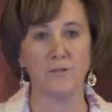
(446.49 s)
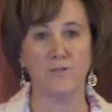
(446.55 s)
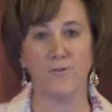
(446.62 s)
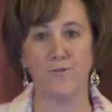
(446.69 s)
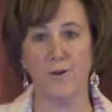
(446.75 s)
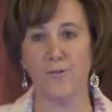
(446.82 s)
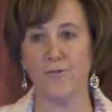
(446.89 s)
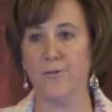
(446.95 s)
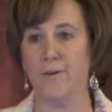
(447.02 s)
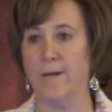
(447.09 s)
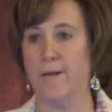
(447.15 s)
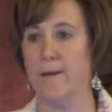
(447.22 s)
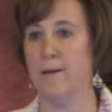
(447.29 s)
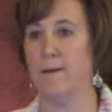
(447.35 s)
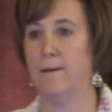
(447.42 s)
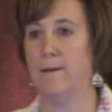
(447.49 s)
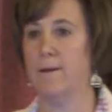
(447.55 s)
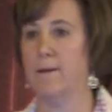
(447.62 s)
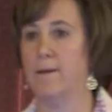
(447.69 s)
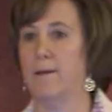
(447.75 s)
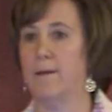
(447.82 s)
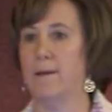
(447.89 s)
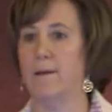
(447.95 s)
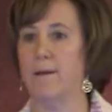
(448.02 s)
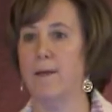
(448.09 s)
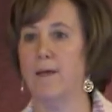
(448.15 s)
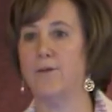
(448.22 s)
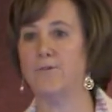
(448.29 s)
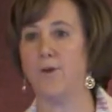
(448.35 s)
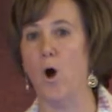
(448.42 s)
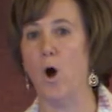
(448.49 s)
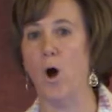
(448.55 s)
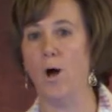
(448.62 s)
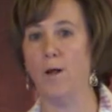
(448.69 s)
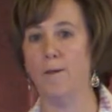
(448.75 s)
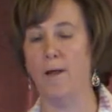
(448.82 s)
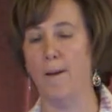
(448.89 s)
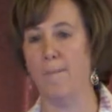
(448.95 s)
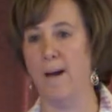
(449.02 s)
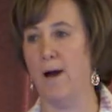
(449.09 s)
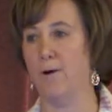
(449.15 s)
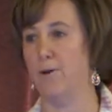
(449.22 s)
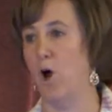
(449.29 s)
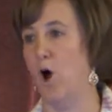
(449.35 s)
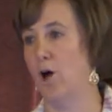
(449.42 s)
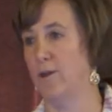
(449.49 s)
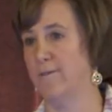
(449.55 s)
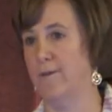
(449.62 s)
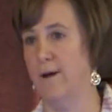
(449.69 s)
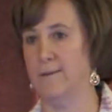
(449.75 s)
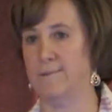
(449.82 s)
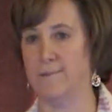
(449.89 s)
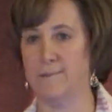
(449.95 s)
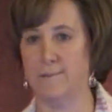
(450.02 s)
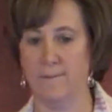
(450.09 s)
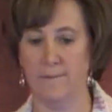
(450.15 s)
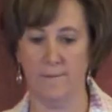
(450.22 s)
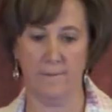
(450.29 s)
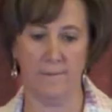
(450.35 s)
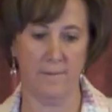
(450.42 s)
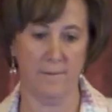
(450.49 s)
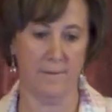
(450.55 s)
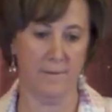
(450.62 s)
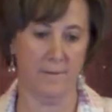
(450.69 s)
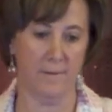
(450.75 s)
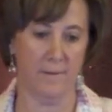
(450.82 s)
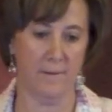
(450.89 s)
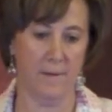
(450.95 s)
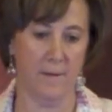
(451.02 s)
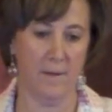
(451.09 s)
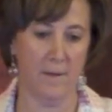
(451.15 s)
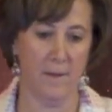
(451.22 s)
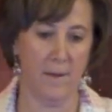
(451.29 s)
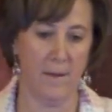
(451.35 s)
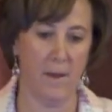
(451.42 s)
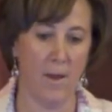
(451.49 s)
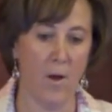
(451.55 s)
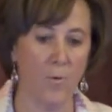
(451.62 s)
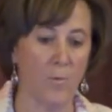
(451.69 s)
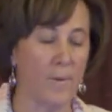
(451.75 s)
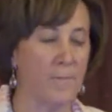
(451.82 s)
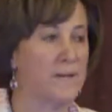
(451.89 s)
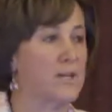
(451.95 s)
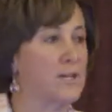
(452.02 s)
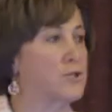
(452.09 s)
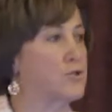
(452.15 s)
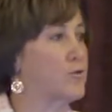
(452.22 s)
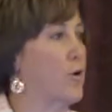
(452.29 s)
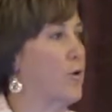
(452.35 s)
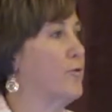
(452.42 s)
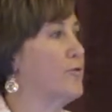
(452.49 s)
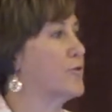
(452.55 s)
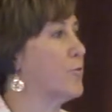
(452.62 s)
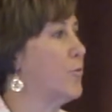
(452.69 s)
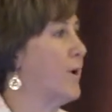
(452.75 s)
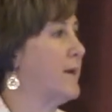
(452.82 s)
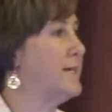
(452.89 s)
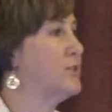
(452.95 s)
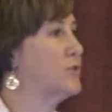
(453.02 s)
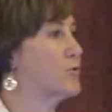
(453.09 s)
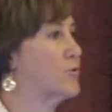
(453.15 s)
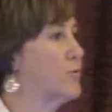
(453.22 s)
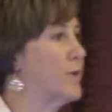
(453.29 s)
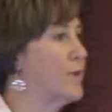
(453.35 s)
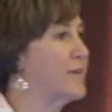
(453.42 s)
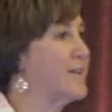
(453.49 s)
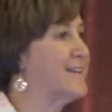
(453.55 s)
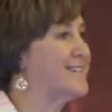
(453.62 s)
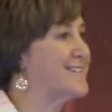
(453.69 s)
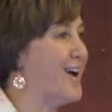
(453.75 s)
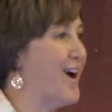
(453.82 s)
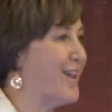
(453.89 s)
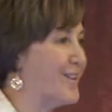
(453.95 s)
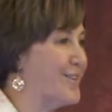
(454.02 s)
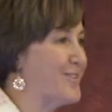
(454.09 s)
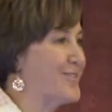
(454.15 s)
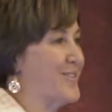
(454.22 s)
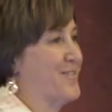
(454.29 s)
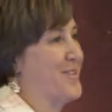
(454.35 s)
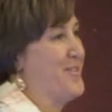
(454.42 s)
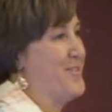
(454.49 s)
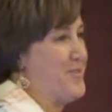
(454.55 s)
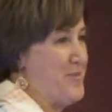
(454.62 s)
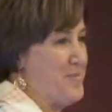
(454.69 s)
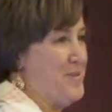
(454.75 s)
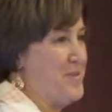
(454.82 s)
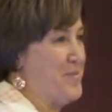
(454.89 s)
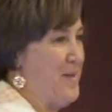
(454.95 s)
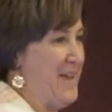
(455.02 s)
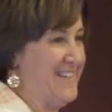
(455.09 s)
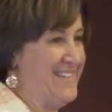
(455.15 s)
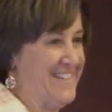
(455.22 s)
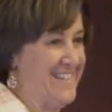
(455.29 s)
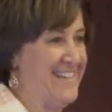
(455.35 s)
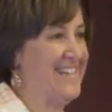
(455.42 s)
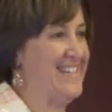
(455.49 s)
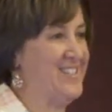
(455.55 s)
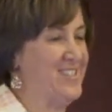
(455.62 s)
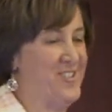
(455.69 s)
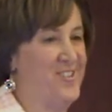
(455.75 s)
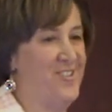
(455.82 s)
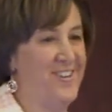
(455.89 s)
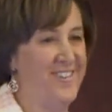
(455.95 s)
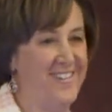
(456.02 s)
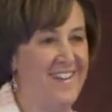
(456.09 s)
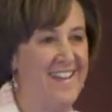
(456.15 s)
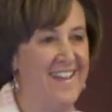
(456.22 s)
Diversity is all about all of us. Women control $20 trillion of consumer spending each year,